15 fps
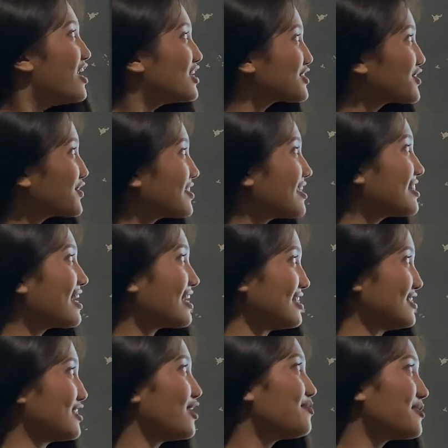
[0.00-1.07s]
So the
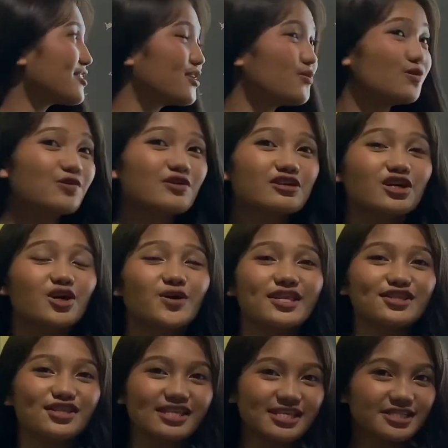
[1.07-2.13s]
next topic that we're going
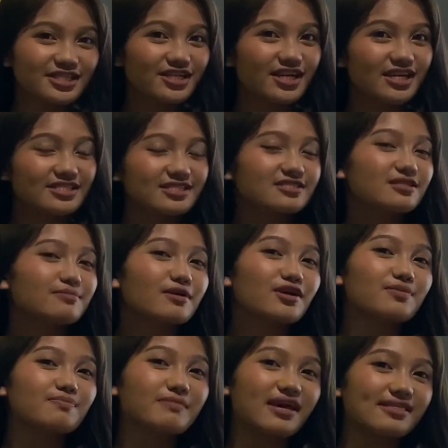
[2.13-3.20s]
to discuss is
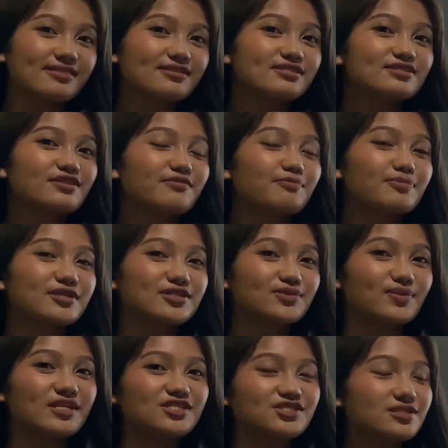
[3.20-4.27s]
about methods of
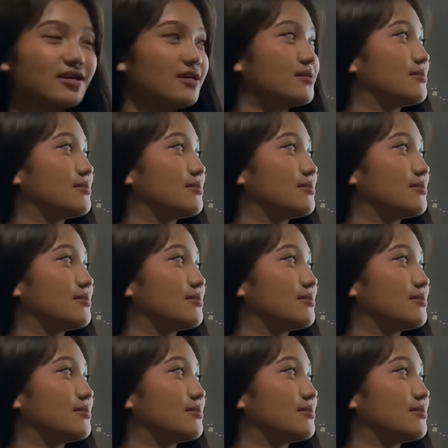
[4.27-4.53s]
persuasion.